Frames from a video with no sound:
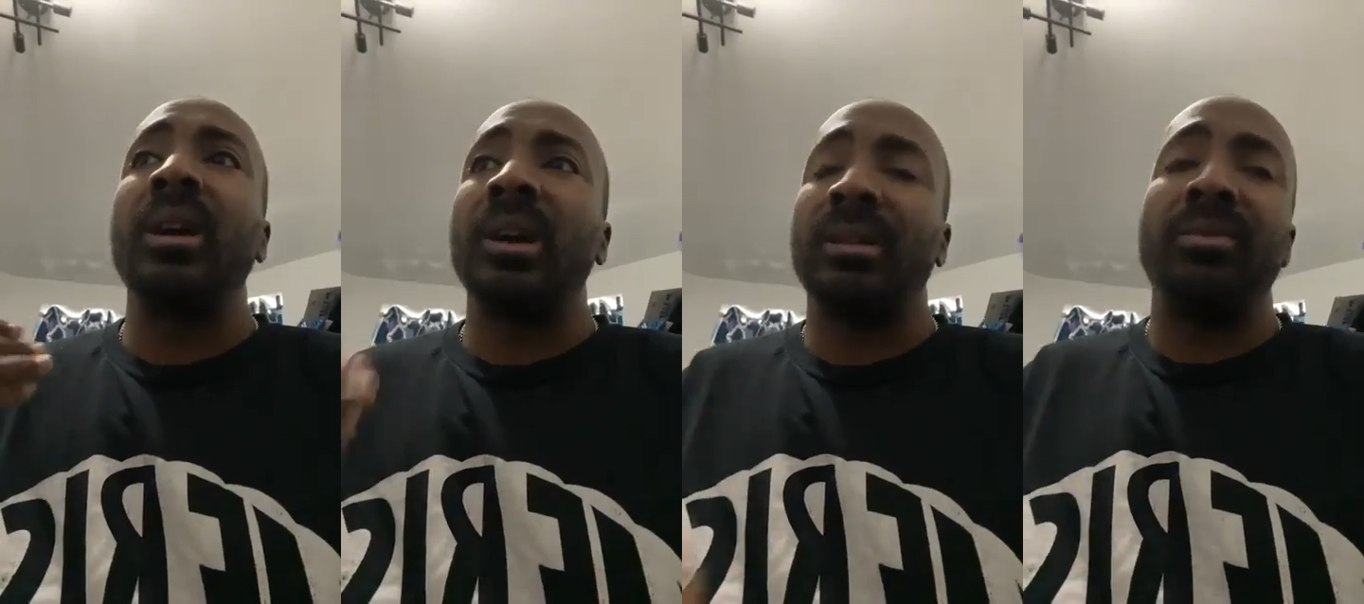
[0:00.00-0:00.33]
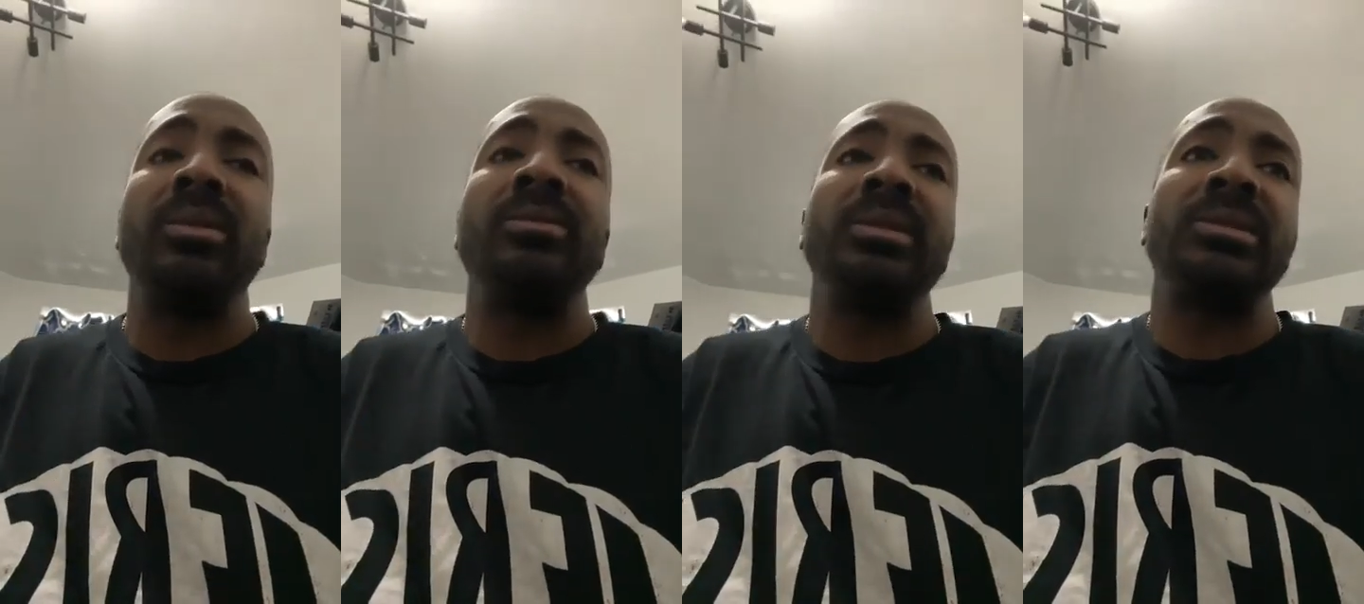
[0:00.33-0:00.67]
if
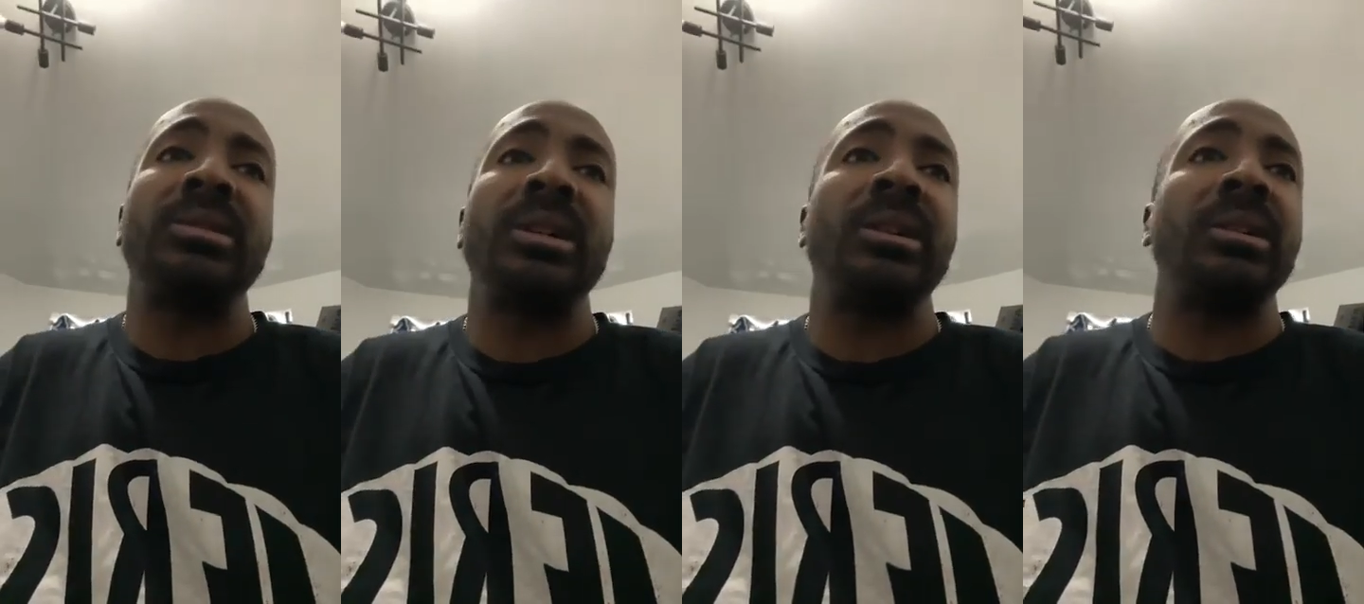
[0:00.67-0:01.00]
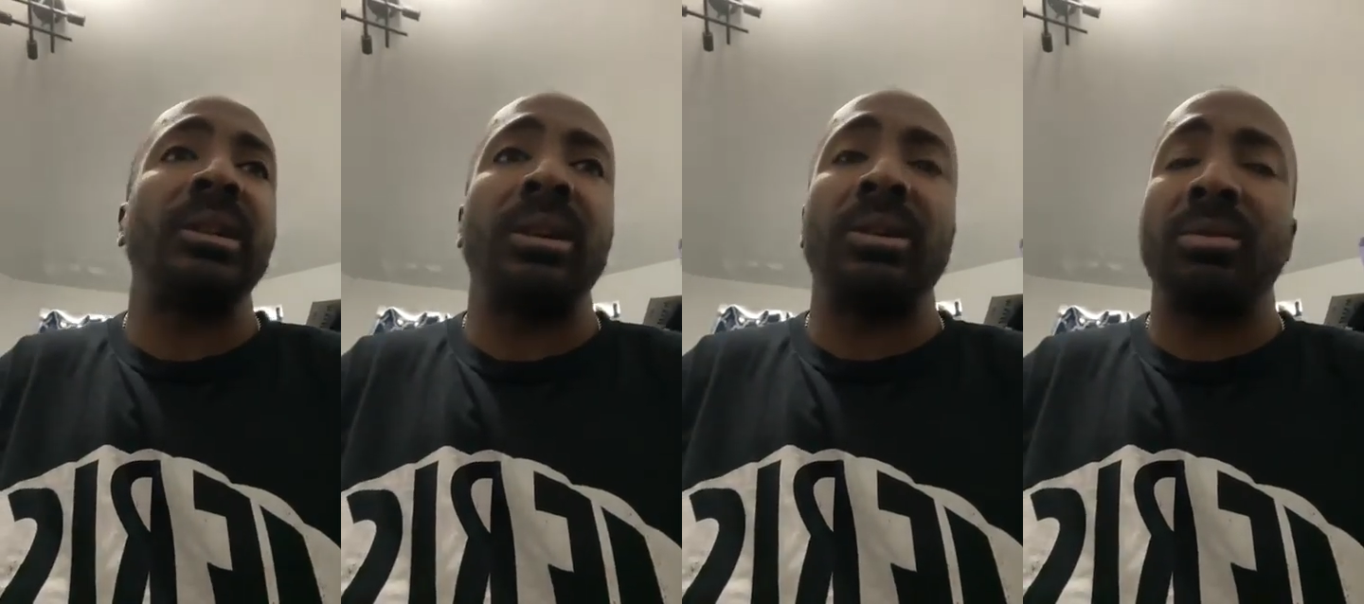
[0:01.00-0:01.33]
you don't reset,
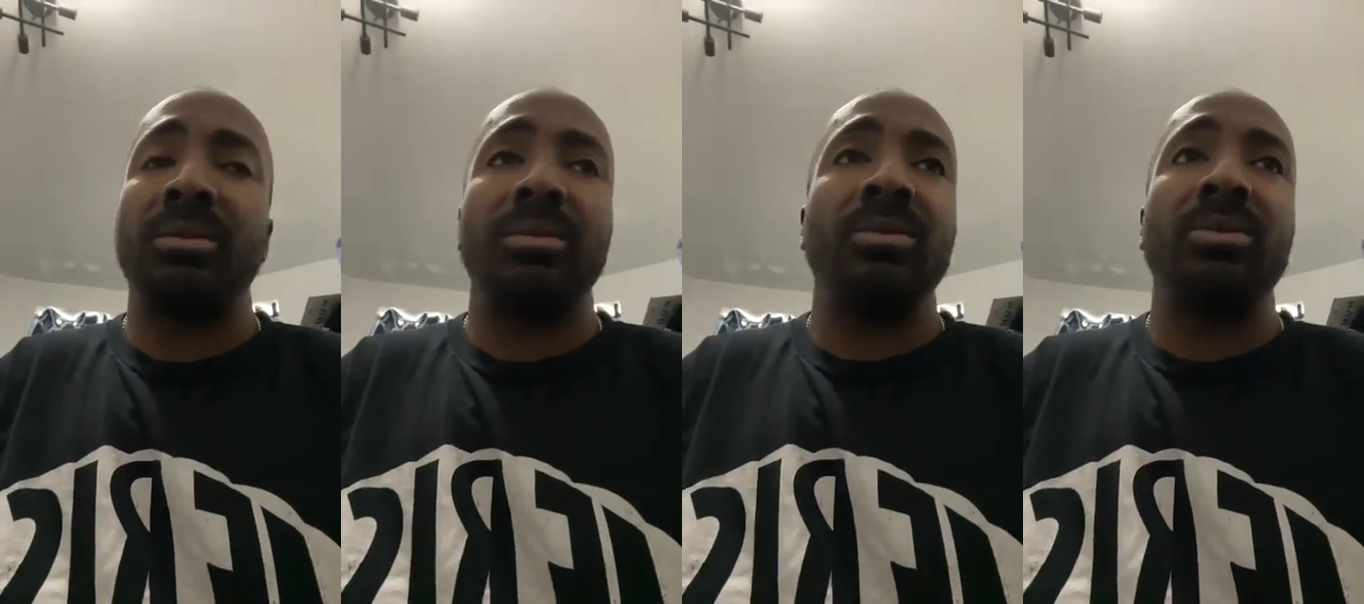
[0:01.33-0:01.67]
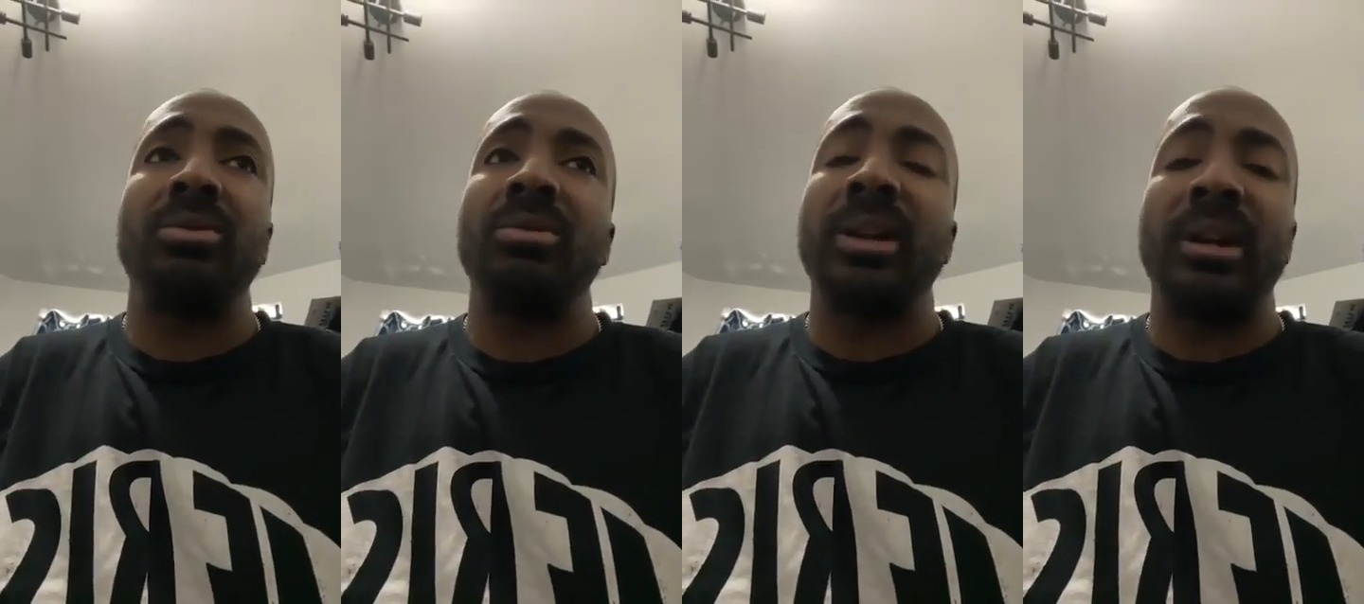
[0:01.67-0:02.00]
like,
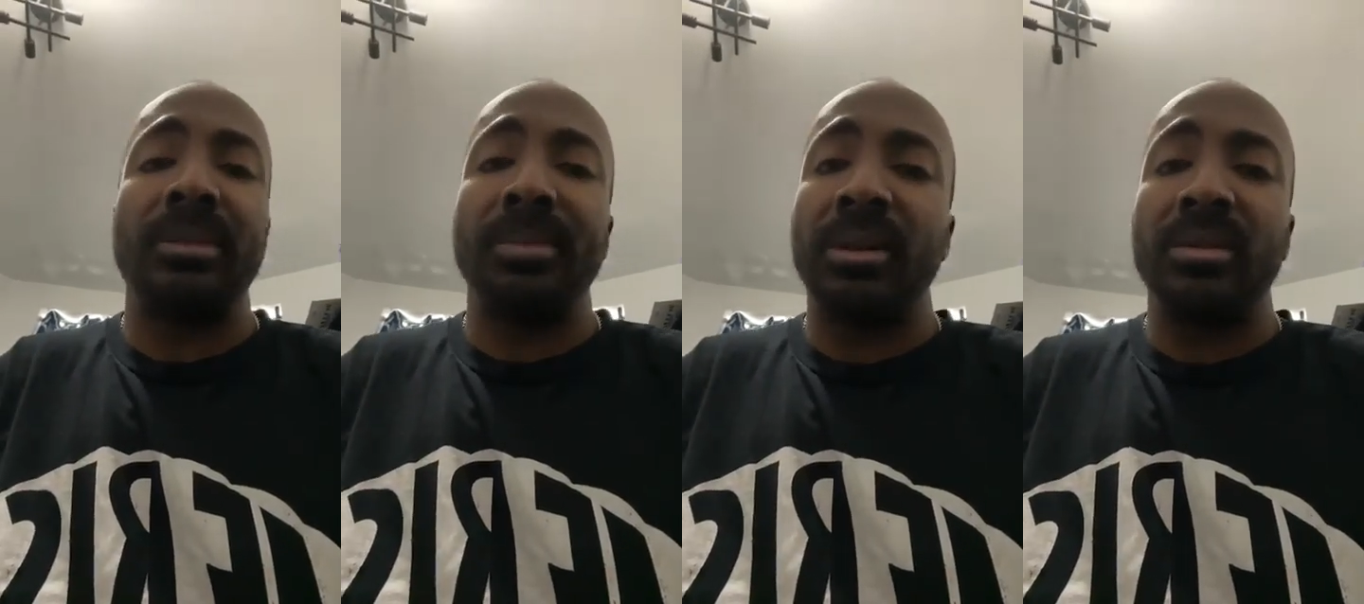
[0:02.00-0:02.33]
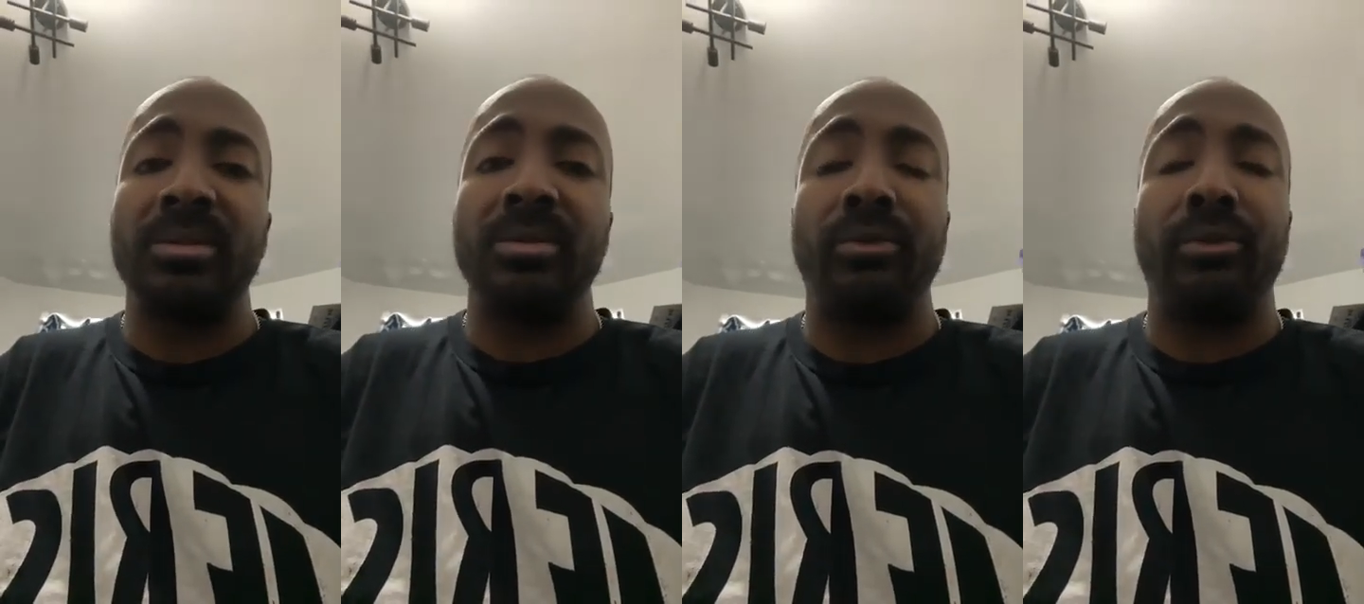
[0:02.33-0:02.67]
you're not gonna be
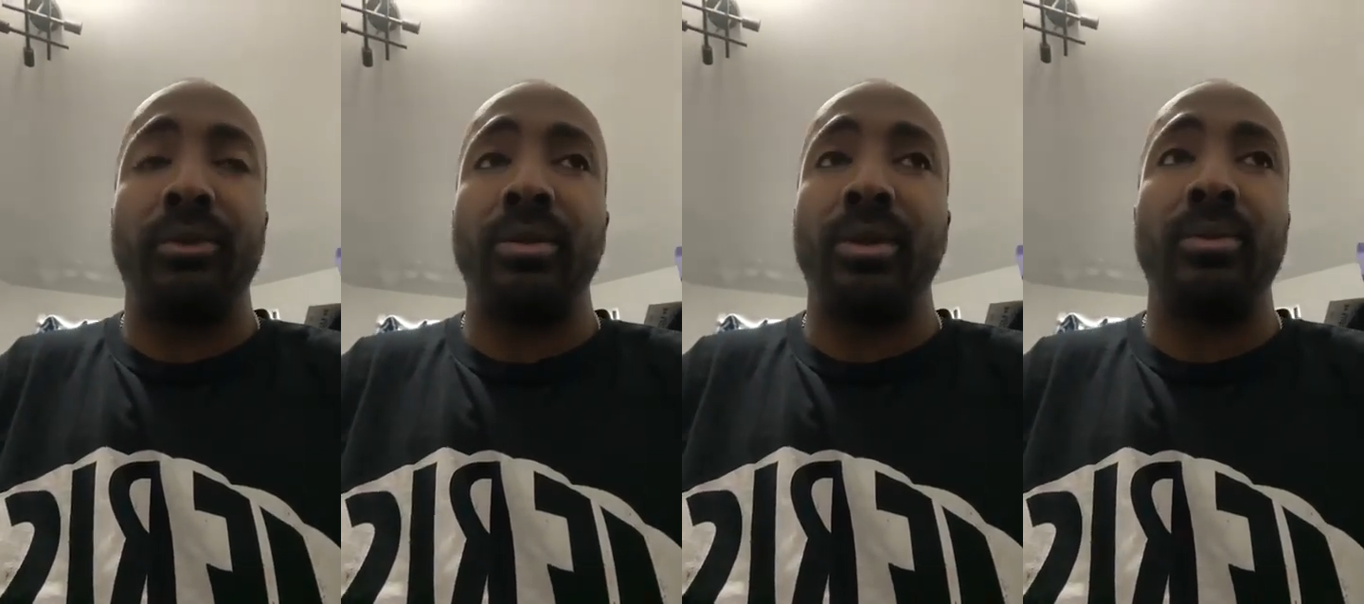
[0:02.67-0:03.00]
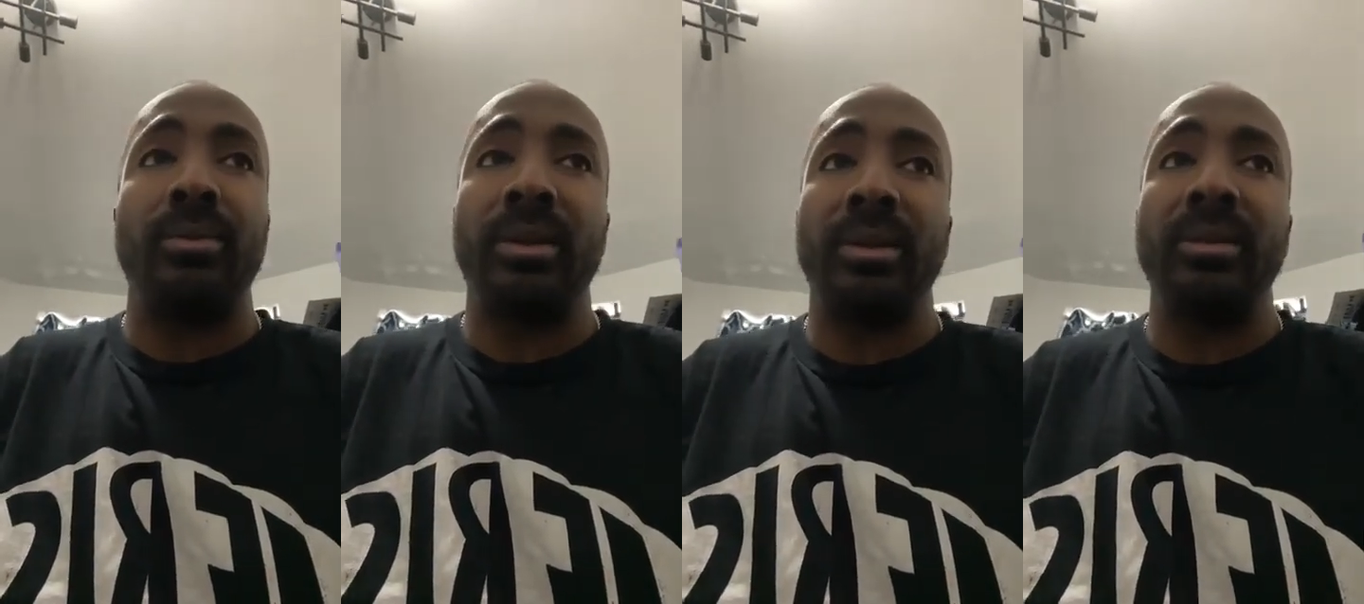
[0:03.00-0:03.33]
good to for no
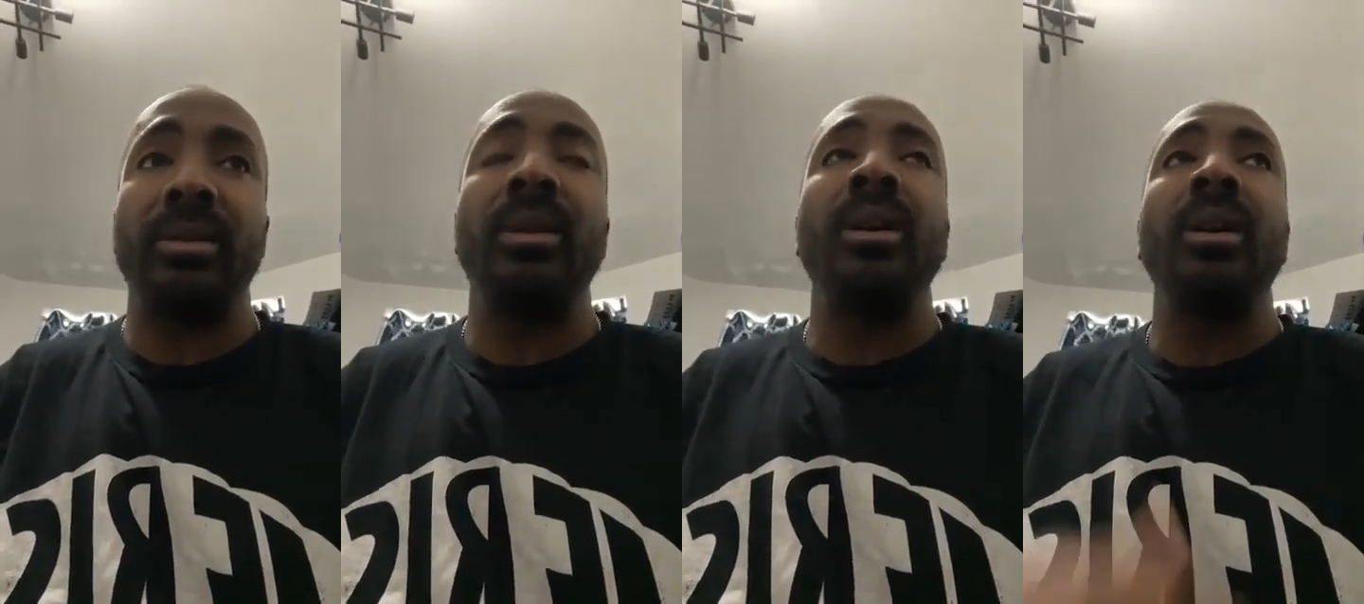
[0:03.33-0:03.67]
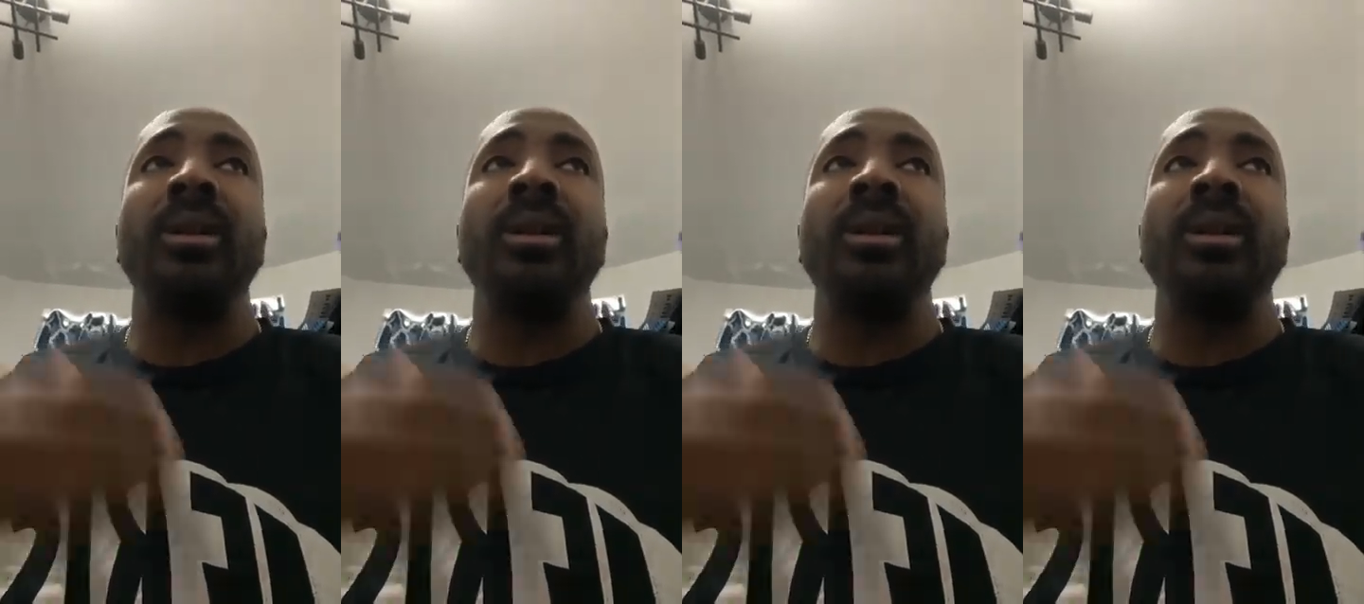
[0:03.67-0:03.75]
one.